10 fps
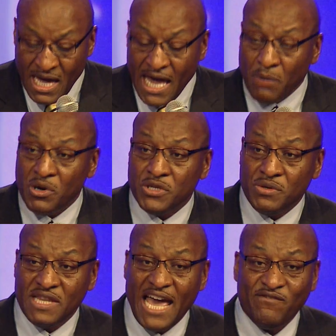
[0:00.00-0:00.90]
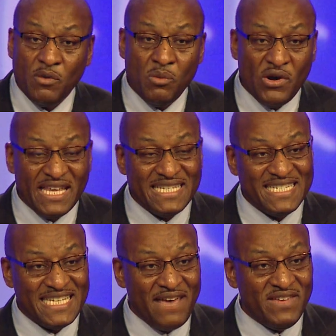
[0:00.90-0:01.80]
and we're doing that for more than
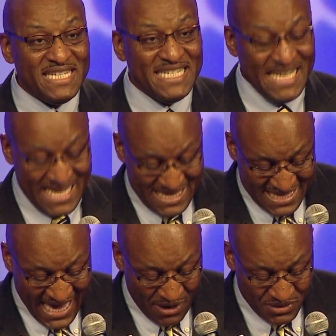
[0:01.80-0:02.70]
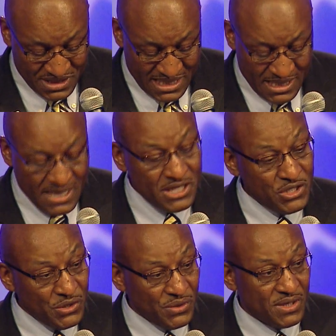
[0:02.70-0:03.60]
17,000
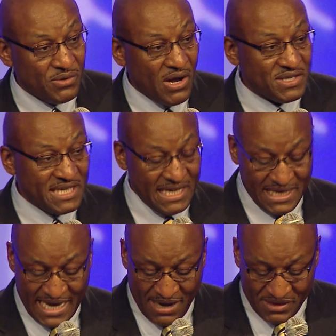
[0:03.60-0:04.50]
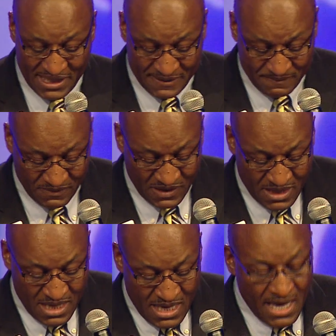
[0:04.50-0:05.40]
youth across King County.
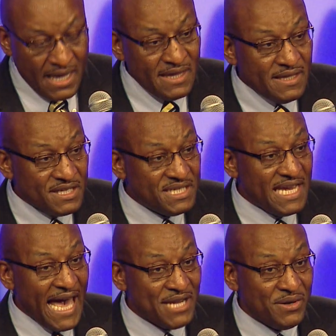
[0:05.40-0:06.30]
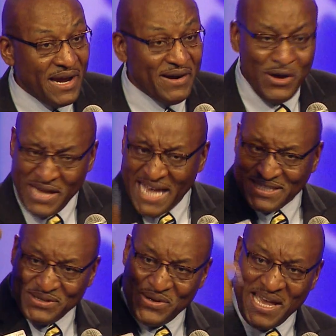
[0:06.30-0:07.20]
The Seattle area, oh yes,
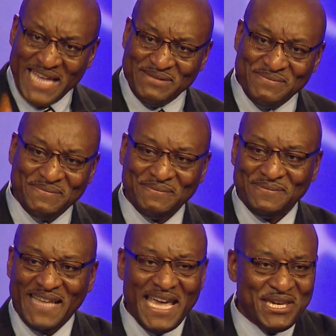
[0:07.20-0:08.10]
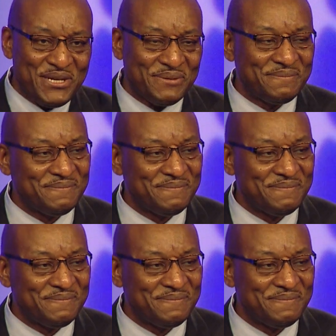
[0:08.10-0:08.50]
go ahead. Thank you.